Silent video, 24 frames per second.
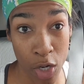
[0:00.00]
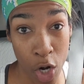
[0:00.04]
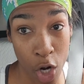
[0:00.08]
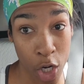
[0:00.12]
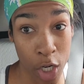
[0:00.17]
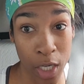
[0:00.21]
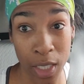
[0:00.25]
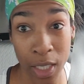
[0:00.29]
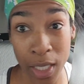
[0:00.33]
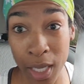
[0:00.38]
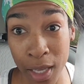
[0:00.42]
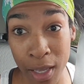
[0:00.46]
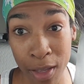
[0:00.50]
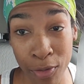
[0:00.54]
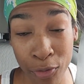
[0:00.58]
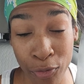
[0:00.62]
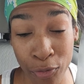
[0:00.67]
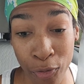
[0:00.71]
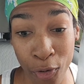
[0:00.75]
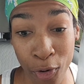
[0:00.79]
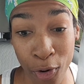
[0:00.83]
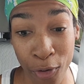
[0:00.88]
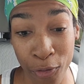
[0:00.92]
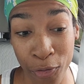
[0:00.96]
are going to leave
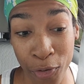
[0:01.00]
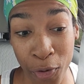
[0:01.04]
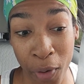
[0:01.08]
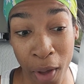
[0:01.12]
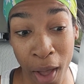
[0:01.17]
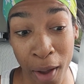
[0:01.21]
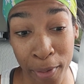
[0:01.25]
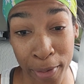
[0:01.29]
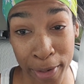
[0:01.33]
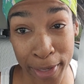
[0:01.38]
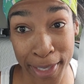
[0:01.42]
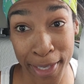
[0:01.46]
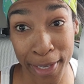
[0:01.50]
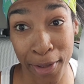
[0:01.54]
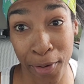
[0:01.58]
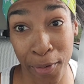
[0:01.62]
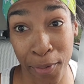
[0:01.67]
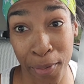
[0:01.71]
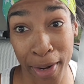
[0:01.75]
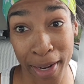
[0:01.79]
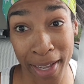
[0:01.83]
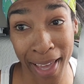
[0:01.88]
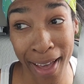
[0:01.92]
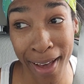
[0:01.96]
for a few hours to go
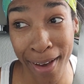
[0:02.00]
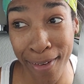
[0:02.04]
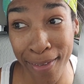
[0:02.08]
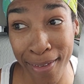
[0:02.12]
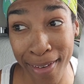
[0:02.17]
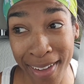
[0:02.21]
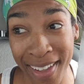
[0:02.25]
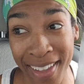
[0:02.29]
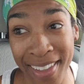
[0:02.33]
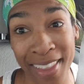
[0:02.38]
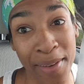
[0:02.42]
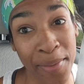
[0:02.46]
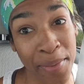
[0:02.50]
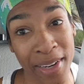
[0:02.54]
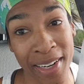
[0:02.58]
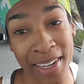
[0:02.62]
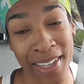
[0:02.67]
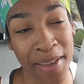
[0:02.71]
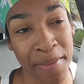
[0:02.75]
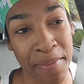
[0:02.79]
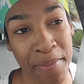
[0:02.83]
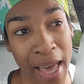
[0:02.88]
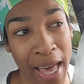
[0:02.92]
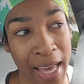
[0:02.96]
work out, and then we're going
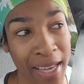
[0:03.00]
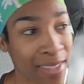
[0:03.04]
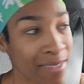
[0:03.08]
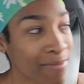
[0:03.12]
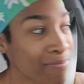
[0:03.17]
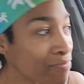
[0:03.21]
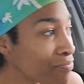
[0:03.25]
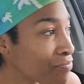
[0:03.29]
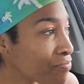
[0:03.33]
to come back